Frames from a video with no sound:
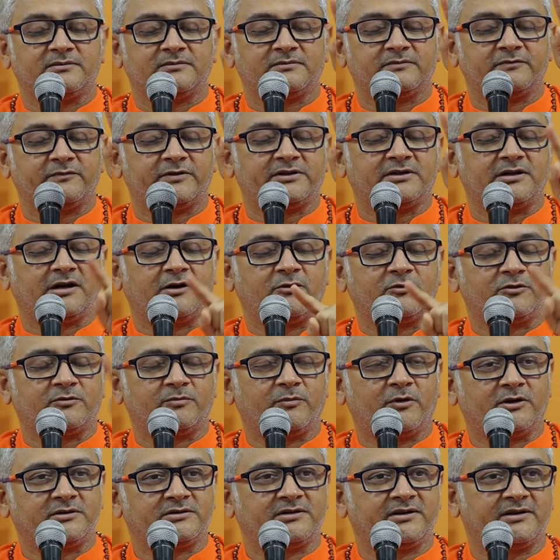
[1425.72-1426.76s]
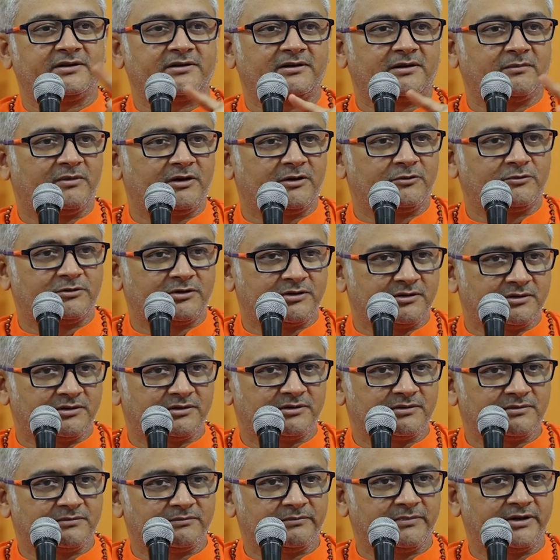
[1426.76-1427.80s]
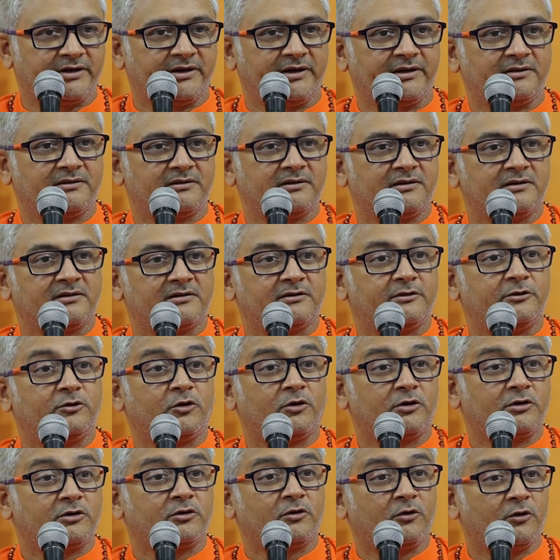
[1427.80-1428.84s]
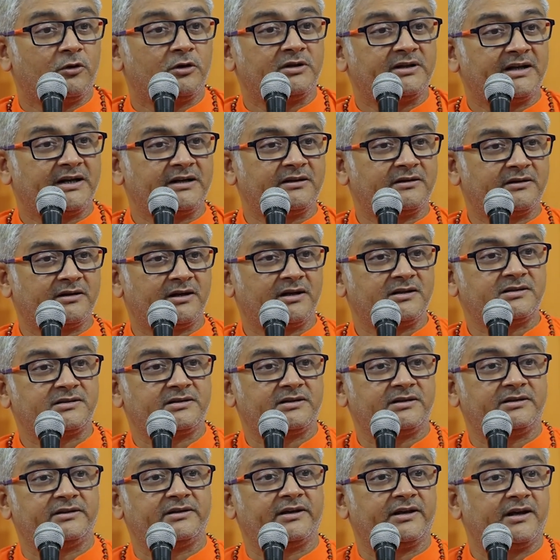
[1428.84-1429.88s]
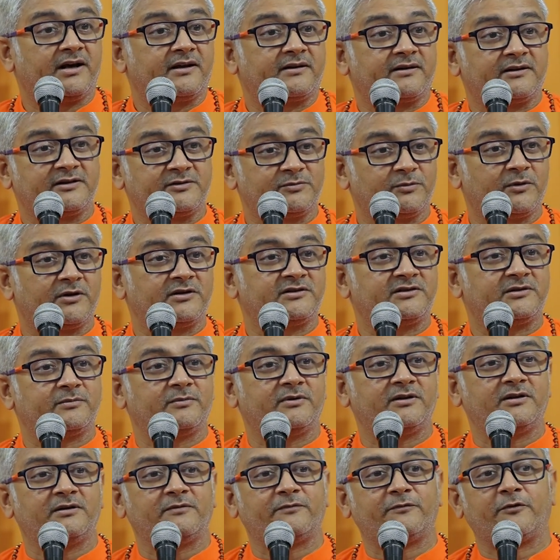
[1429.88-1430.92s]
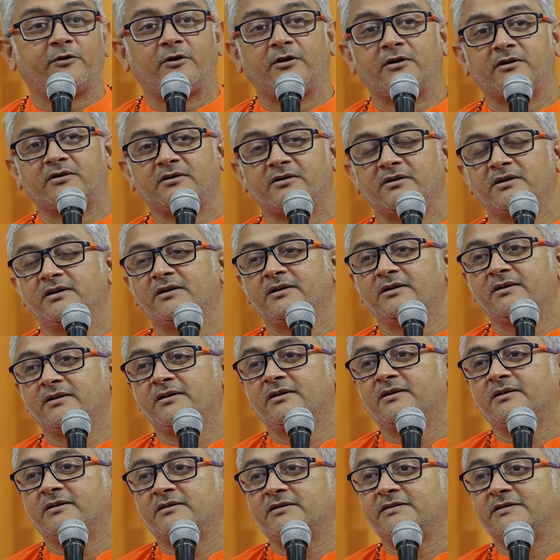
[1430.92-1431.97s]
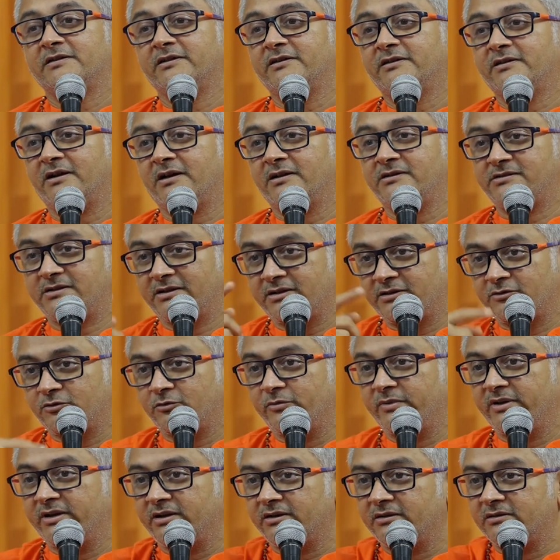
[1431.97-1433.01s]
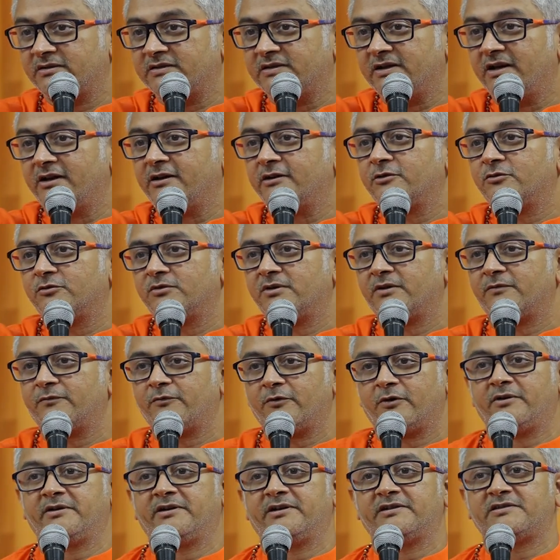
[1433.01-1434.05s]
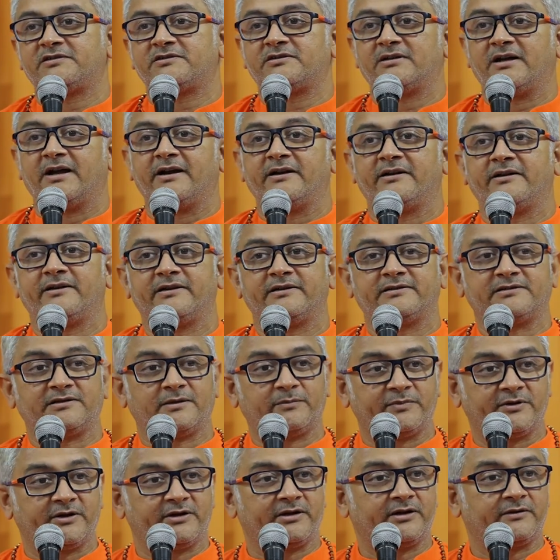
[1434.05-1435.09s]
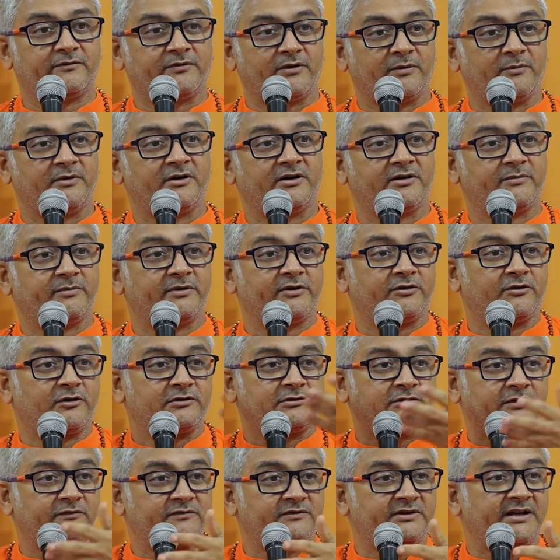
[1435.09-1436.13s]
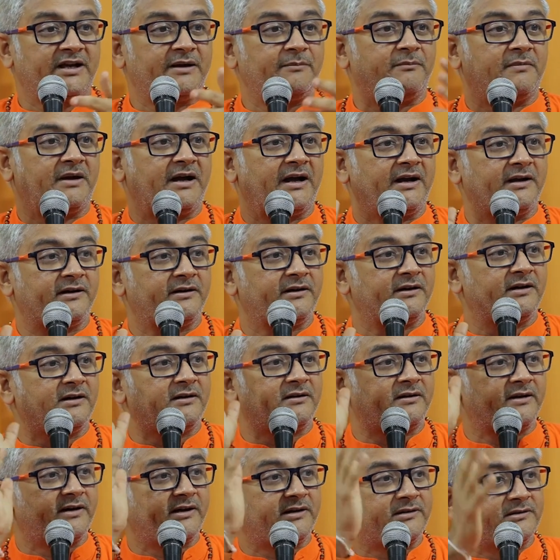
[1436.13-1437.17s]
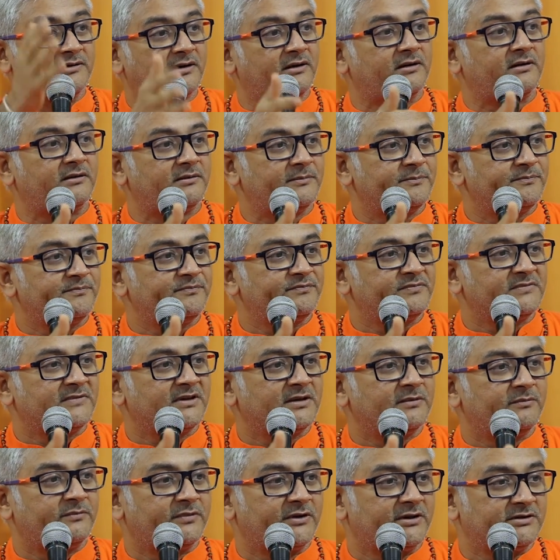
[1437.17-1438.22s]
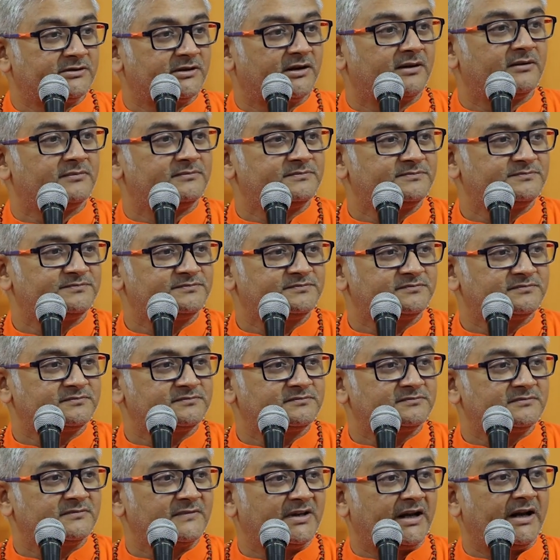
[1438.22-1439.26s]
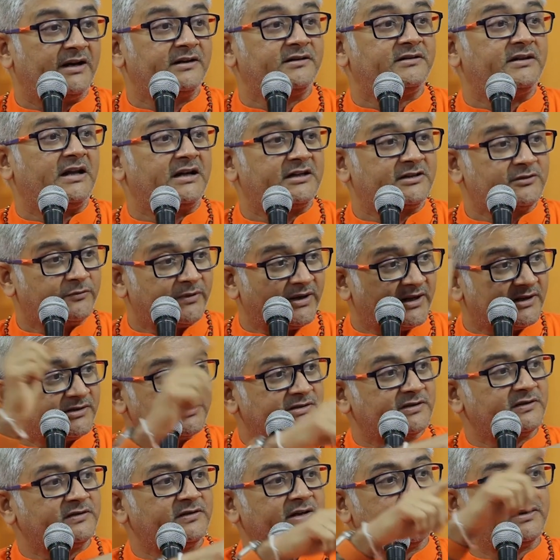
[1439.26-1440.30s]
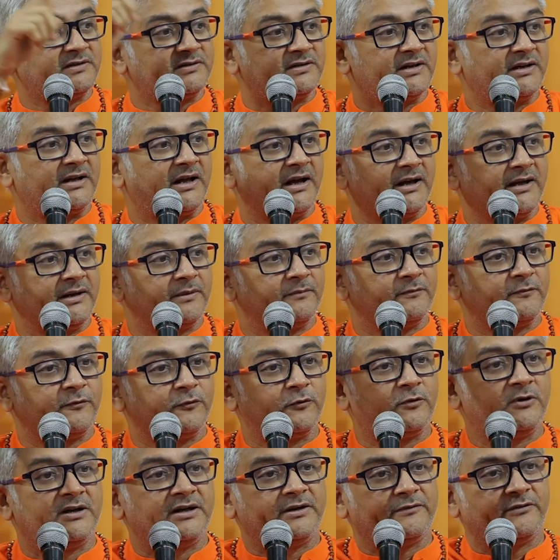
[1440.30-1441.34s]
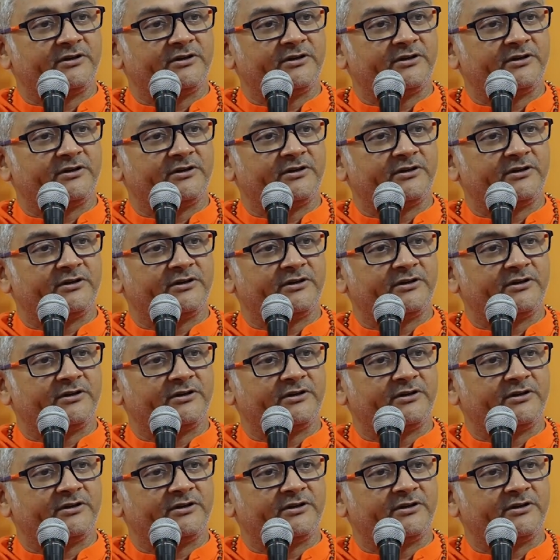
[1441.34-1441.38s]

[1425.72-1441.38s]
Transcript: without bothering about her. Meaning, don't hold that grudge that they are responsible for Sita ji to be sent to the forest and he is separated from her because of them and ill-treat the praja. And that's where she says that I am fully